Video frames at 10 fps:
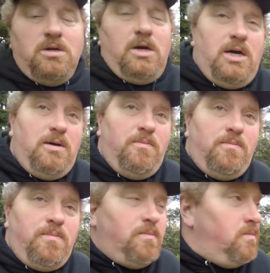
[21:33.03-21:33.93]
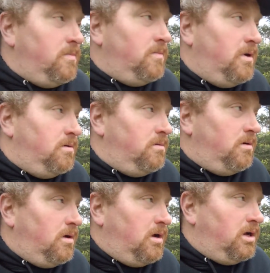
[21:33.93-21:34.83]
a
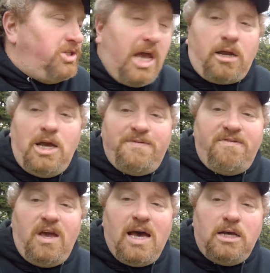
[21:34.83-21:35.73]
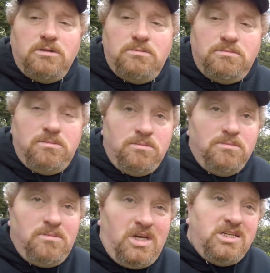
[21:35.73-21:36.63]
jackknife if you got it.
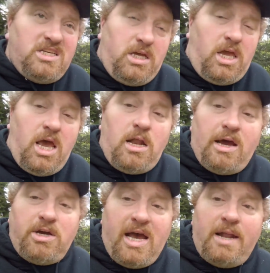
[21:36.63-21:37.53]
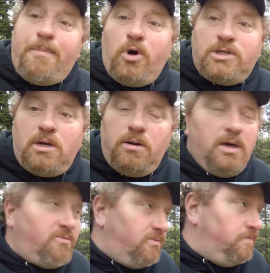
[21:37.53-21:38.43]
Because as a kid, I had a Boy Scout
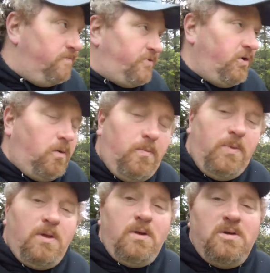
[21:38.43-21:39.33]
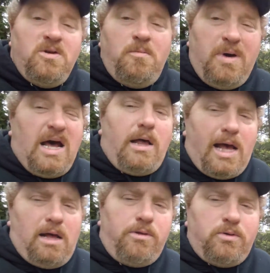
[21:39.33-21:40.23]
knife. So, but
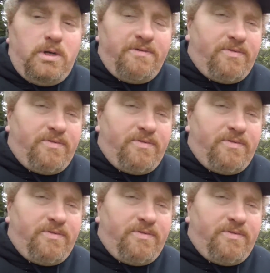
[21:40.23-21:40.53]
I'll do a